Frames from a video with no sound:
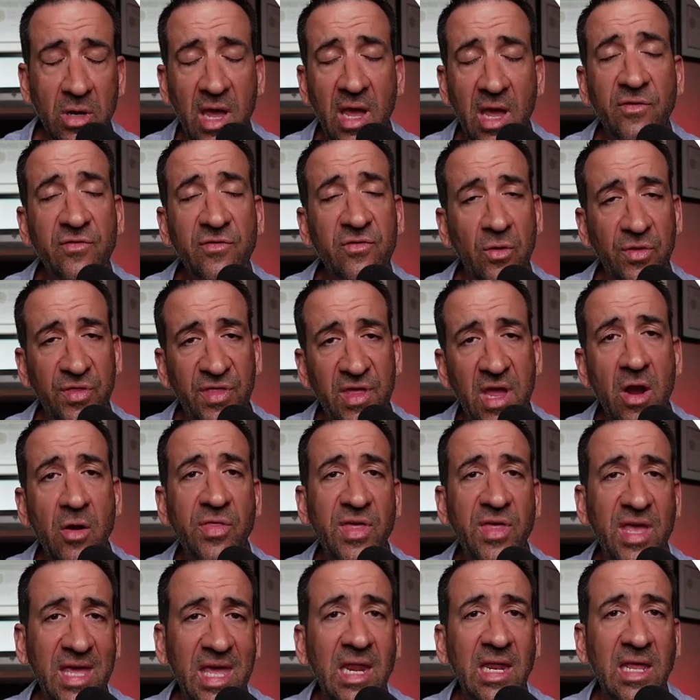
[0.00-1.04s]
Okay, so there
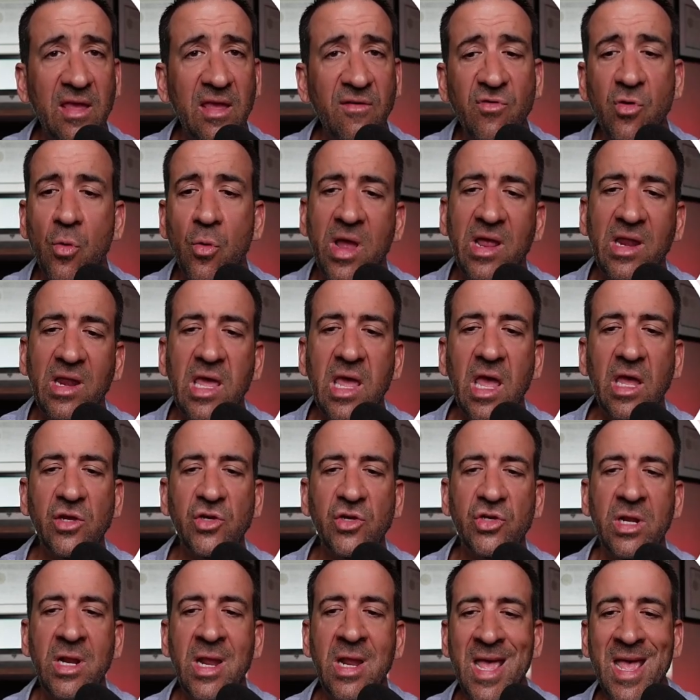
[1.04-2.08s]
they can give you
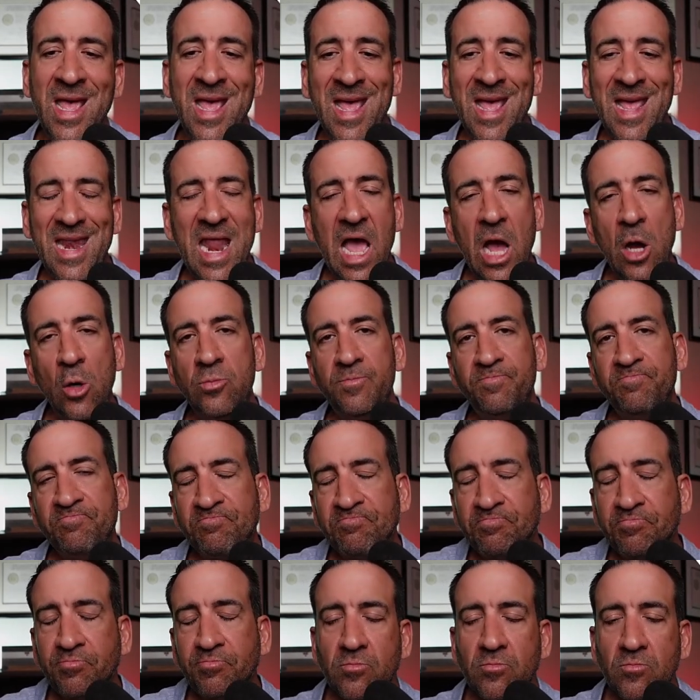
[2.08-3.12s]
radiation. Now,
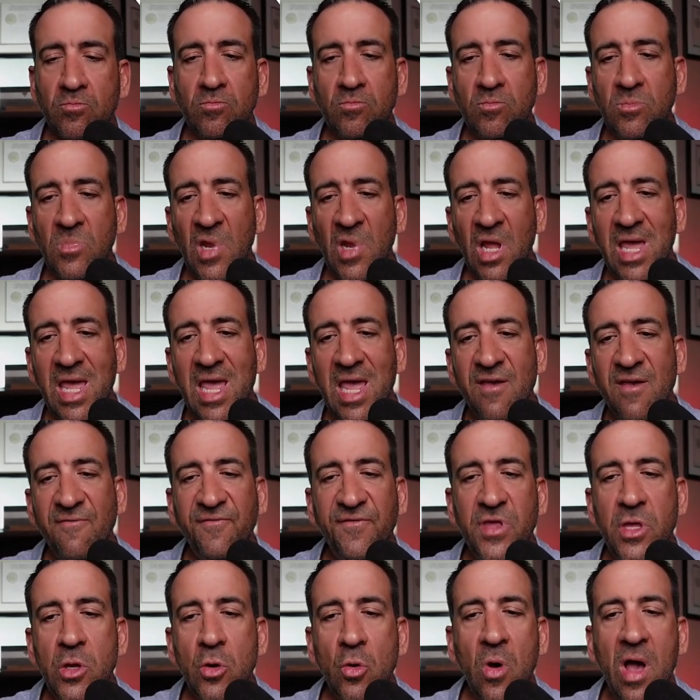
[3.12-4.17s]

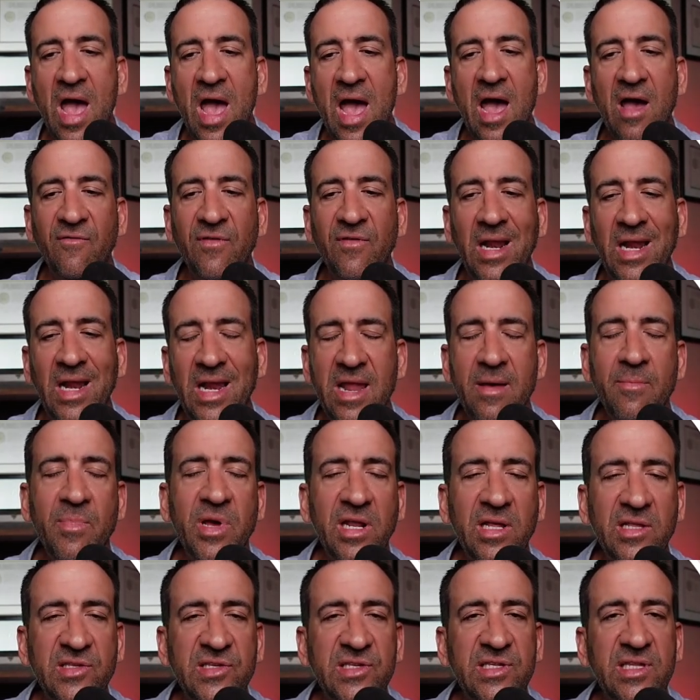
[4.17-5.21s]
if you have
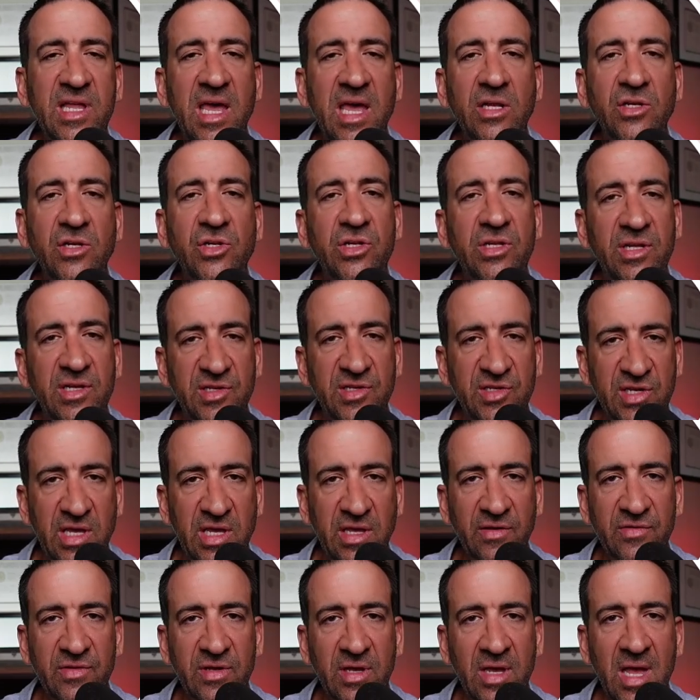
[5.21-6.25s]
limited stage
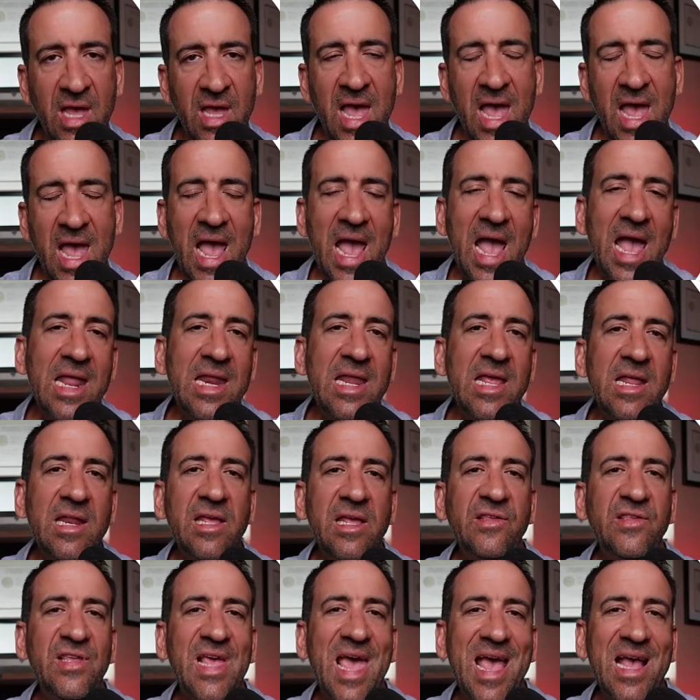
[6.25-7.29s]
disease and it
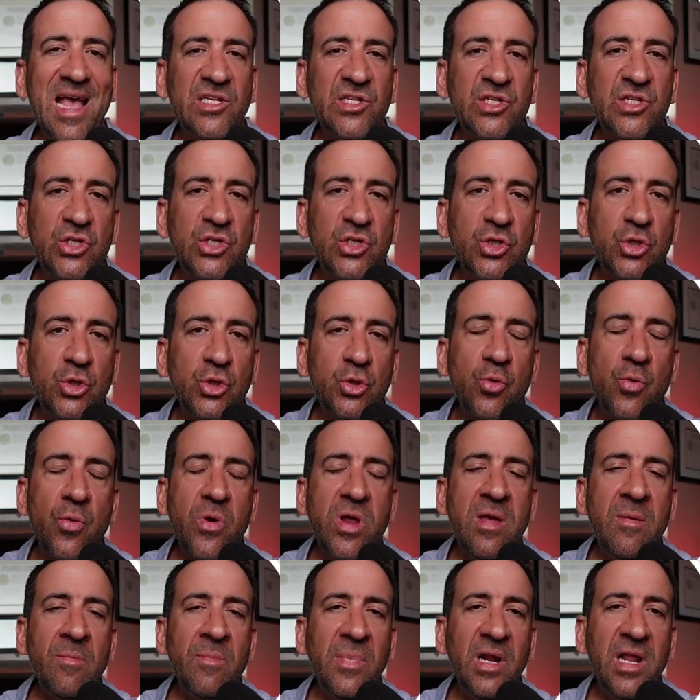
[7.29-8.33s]
is
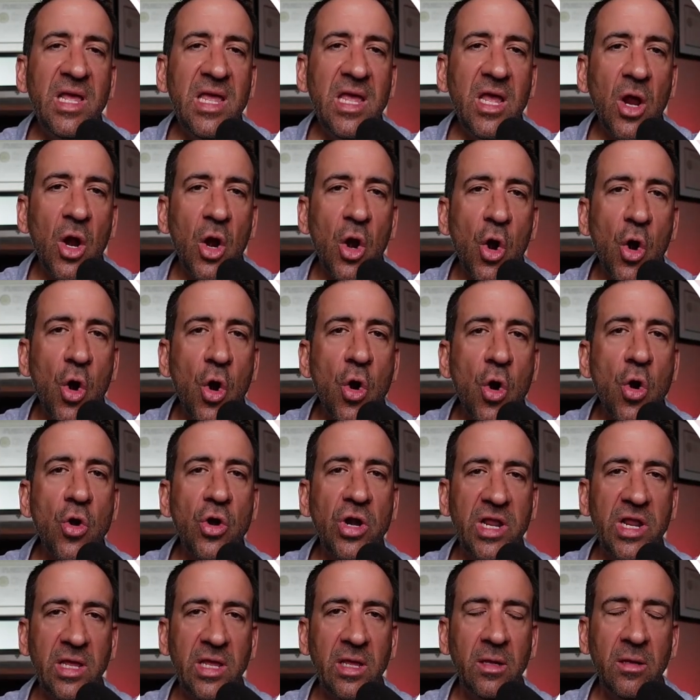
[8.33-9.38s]
extremely
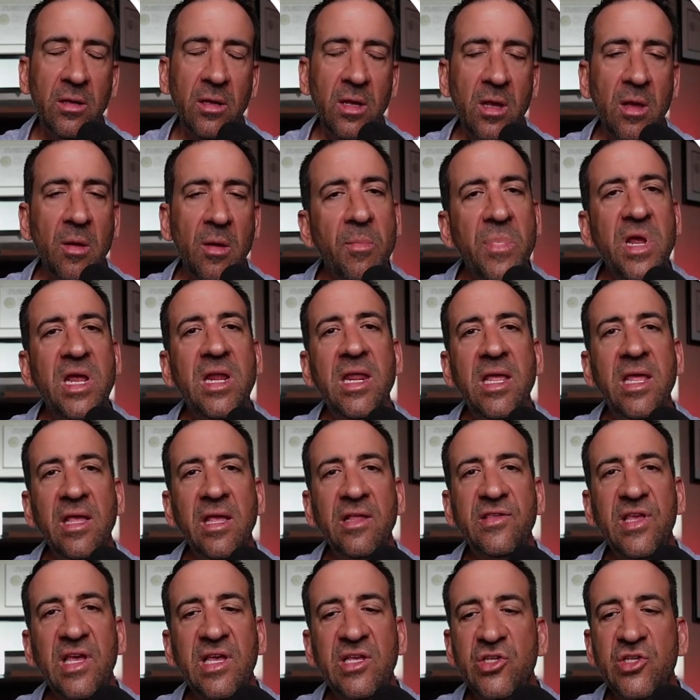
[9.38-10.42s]
early, meaning
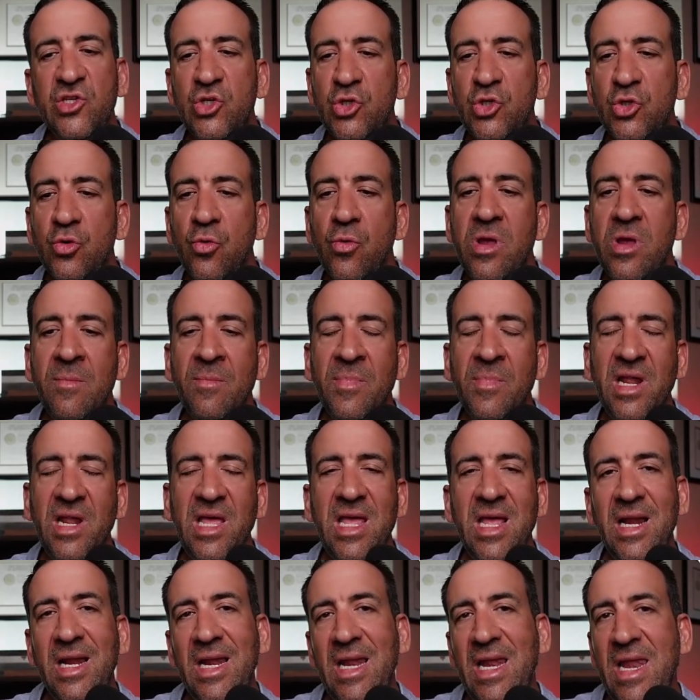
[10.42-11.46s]
it's
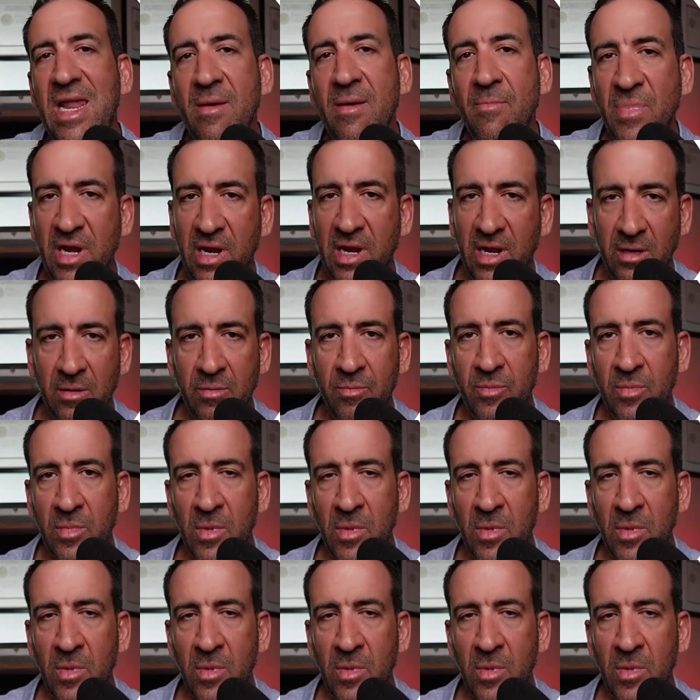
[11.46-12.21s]
extremely limited,